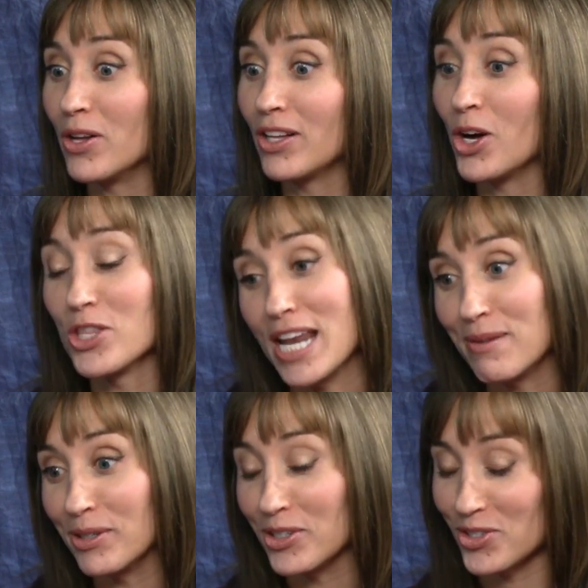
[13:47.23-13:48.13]
all the
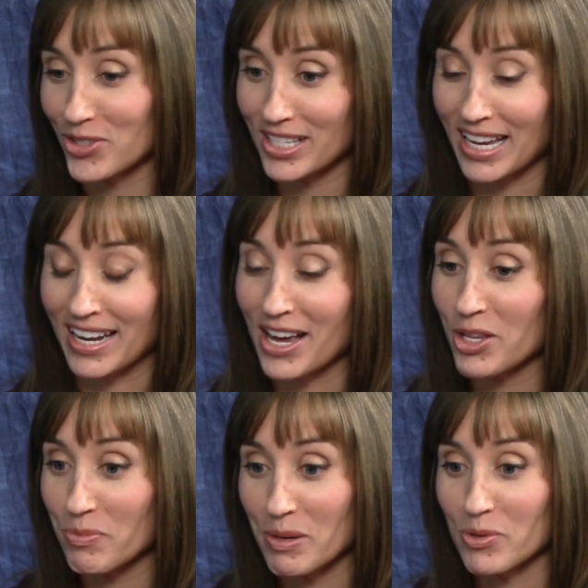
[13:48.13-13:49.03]
neighbors and
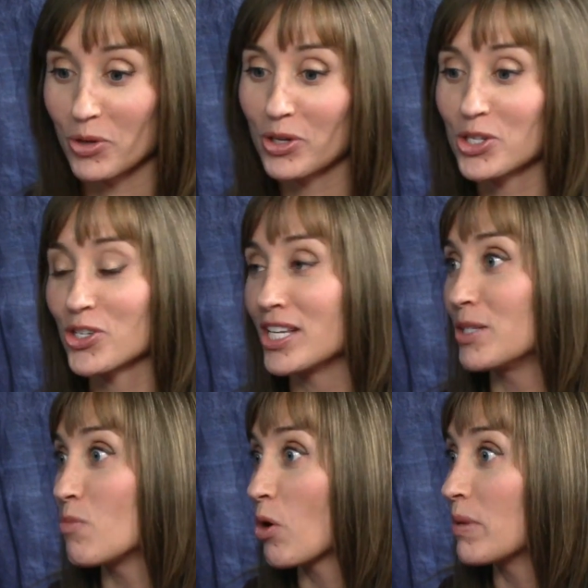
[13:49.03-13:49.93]
other people
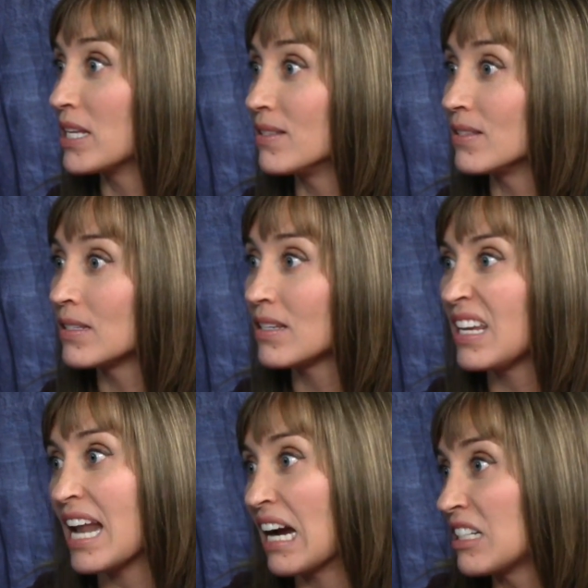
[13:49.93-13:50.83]
Christians, Mormons,
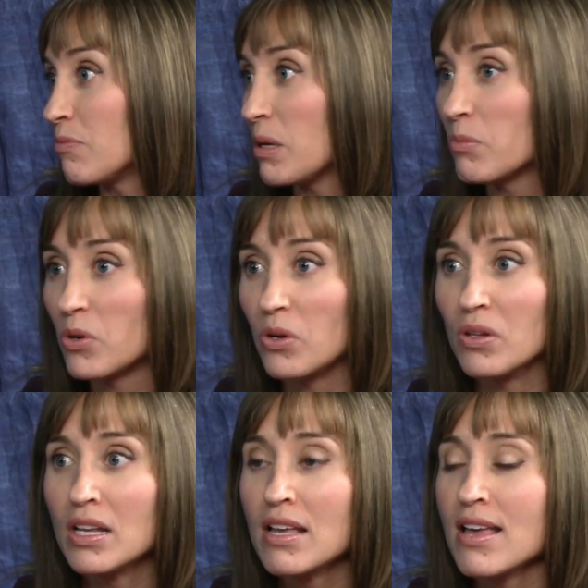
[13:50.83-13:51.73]
inactive people.